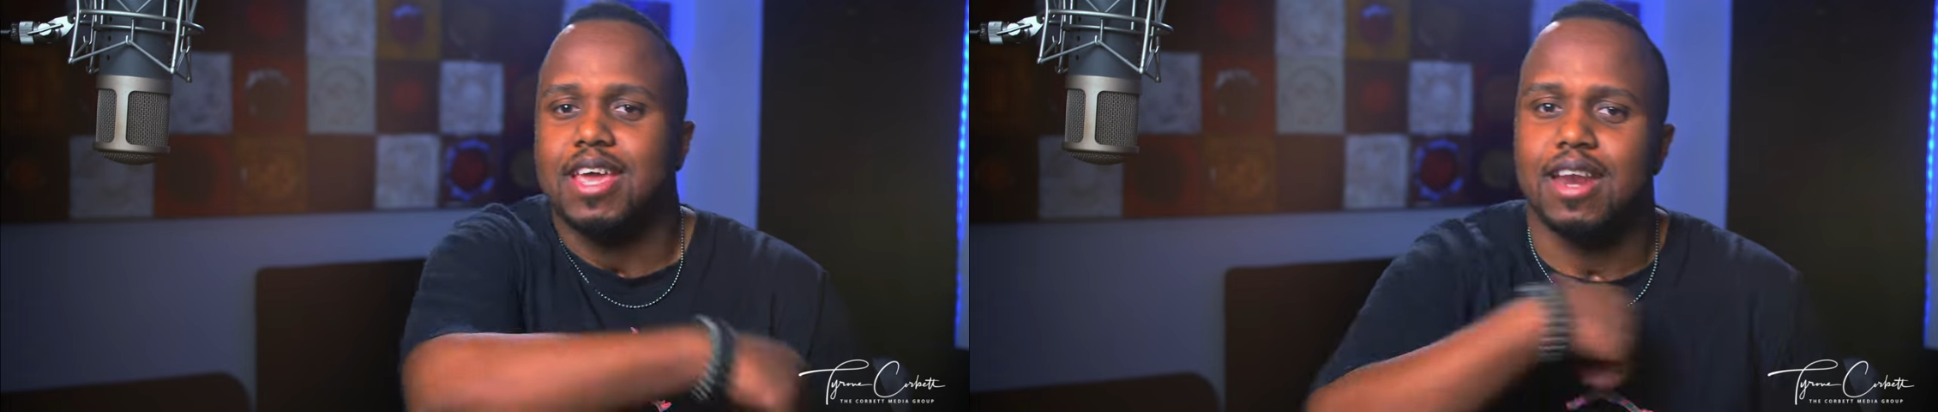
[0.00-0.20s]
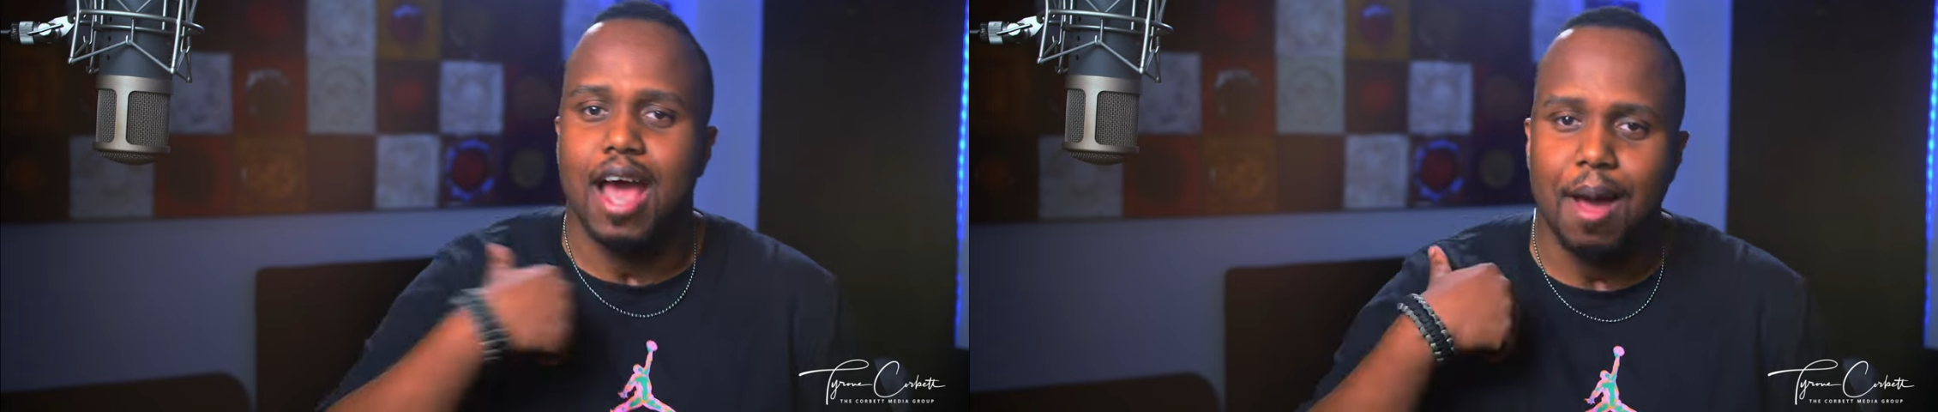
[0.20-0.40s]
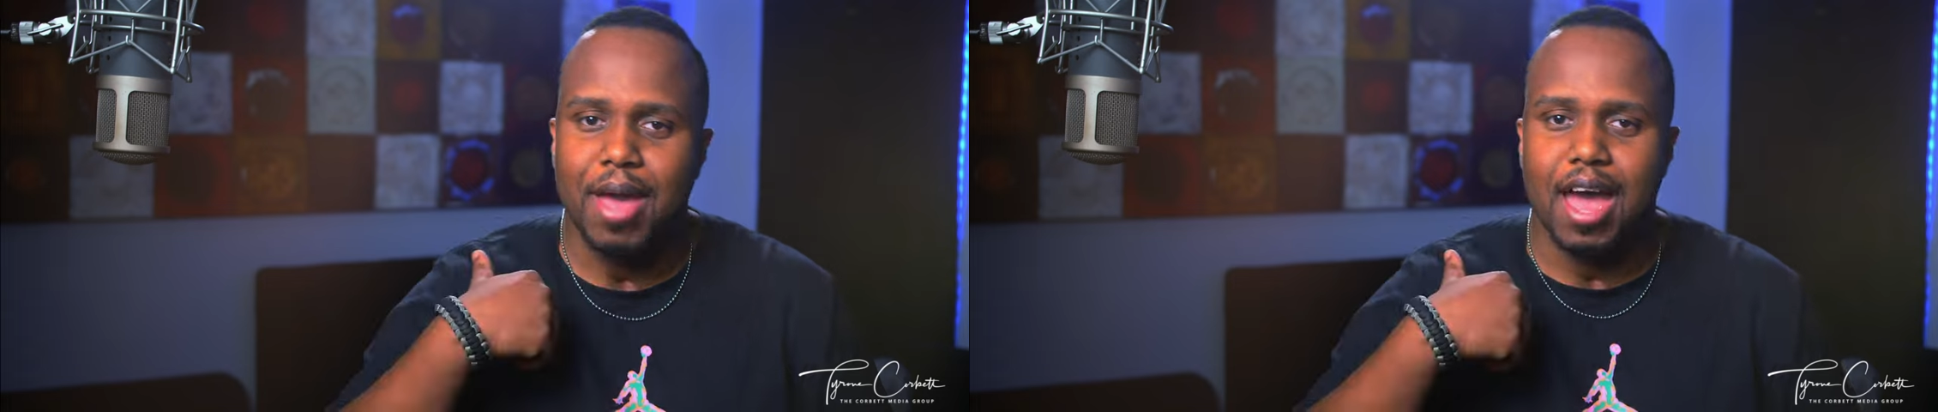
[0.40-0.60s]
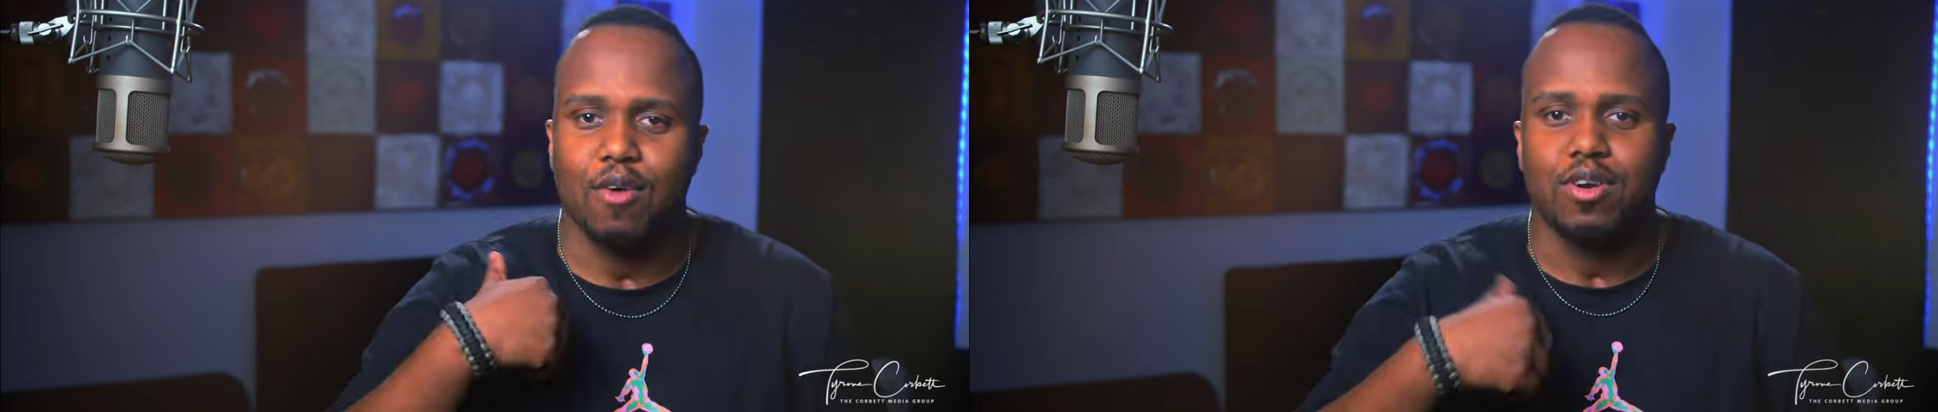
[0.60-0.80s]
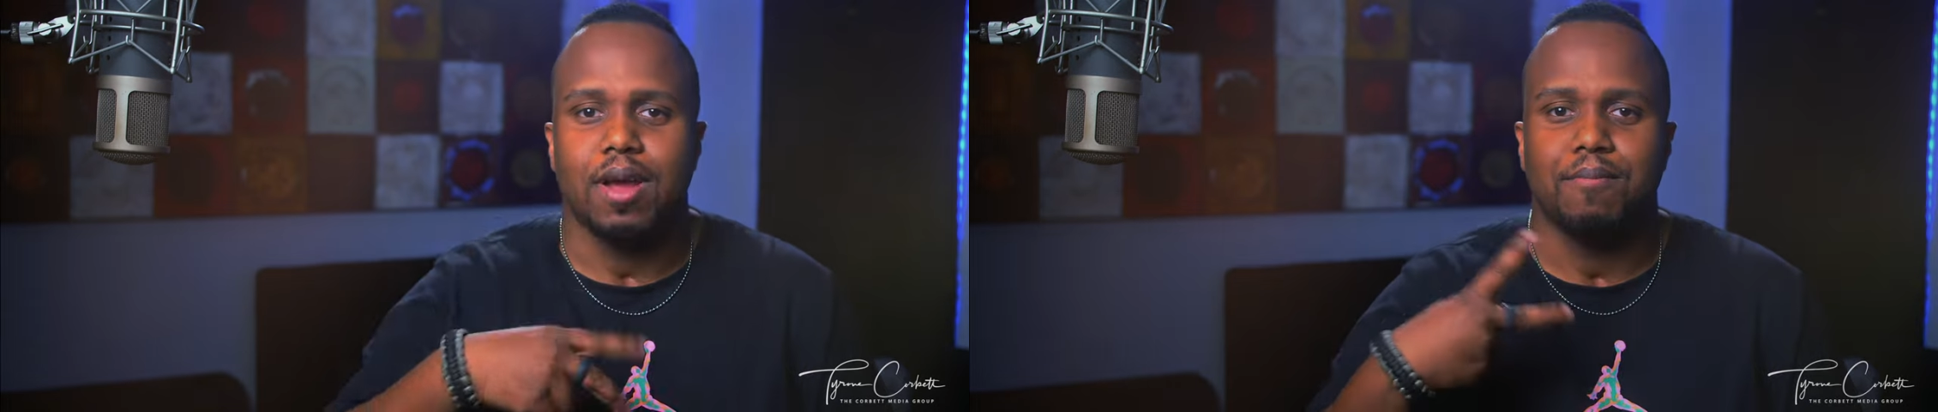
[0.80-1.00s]
and I'm
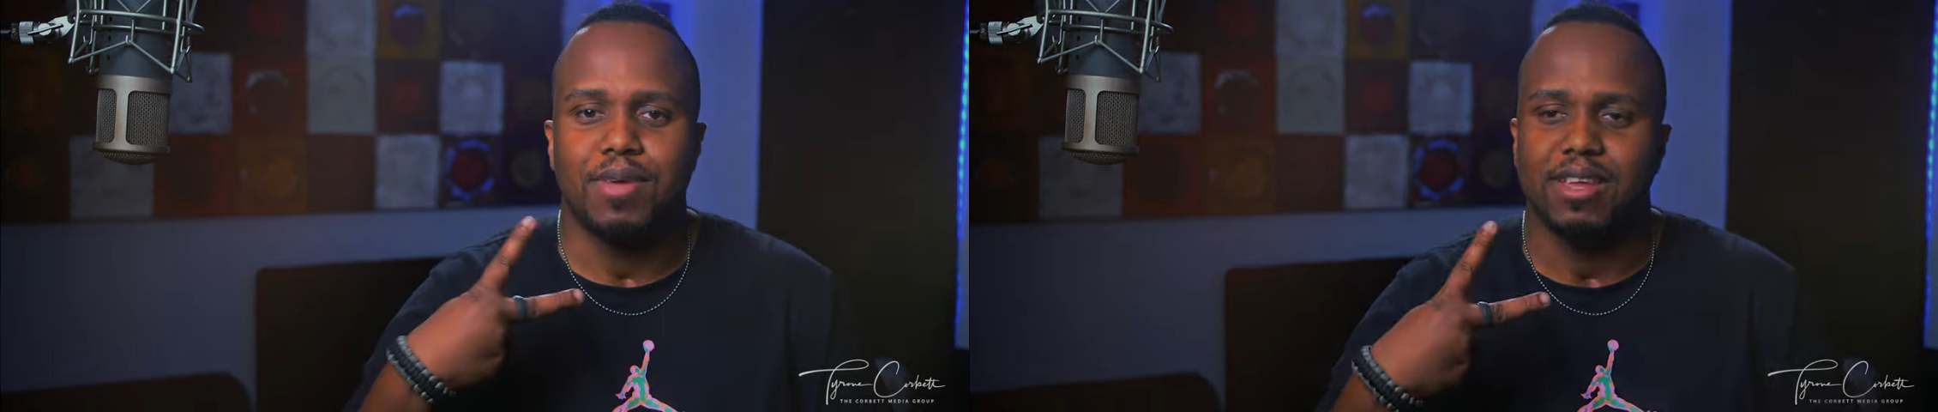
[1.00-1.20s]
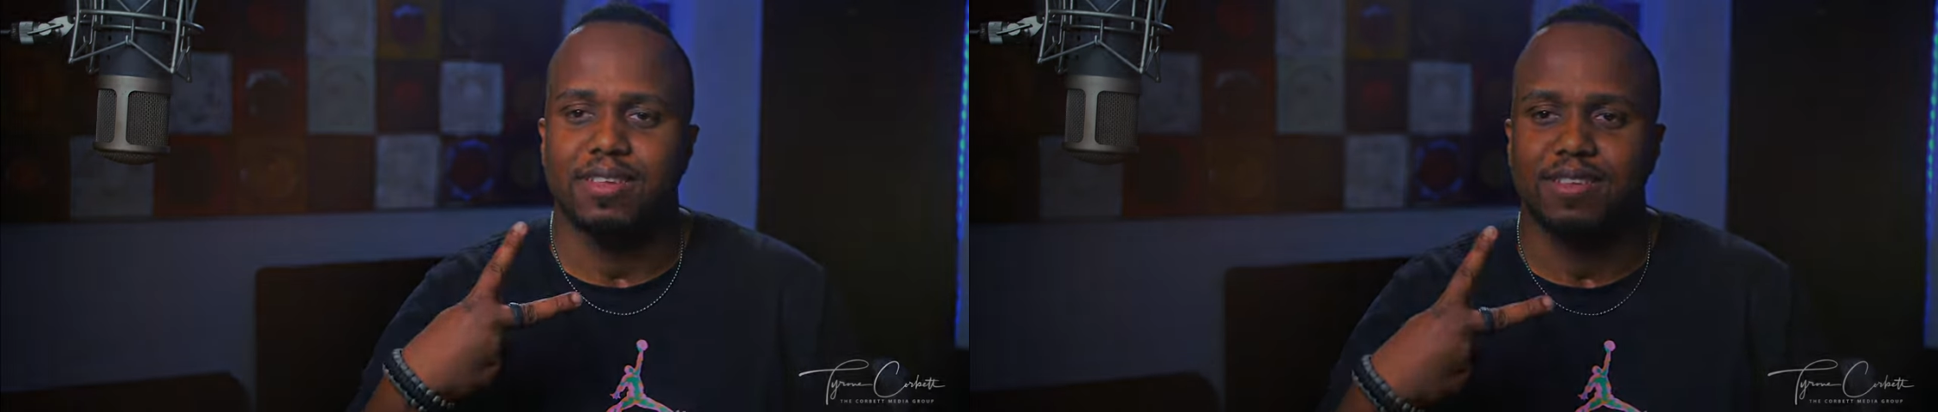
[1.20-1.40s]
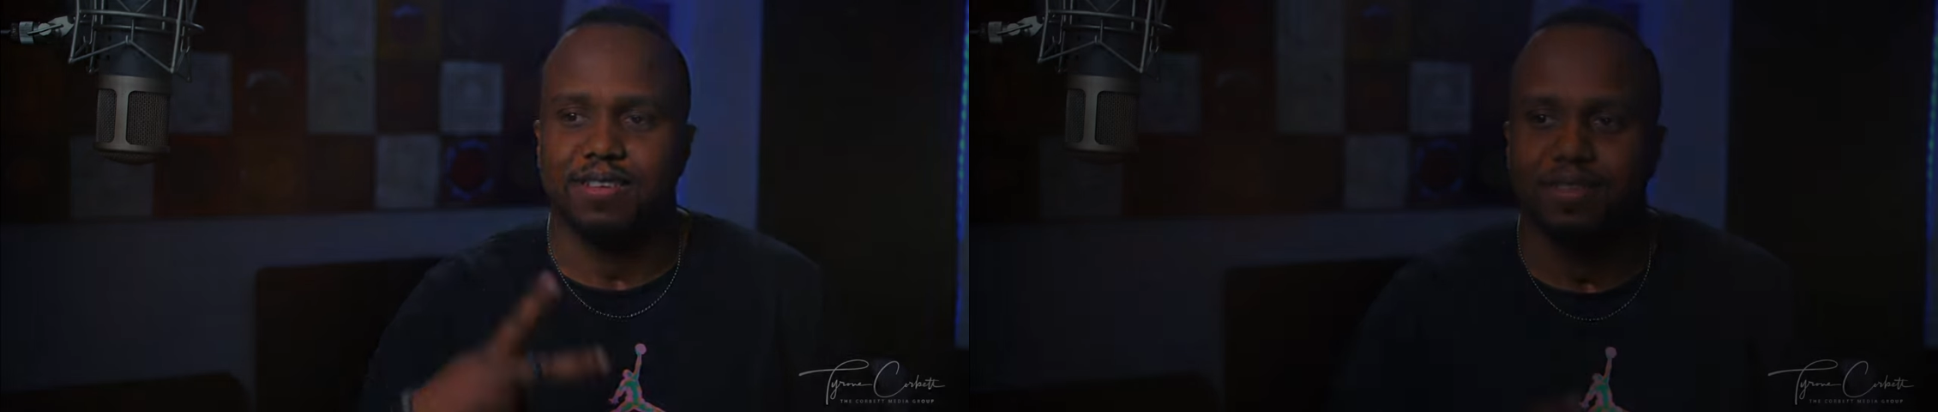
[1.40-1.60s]
out. Peace.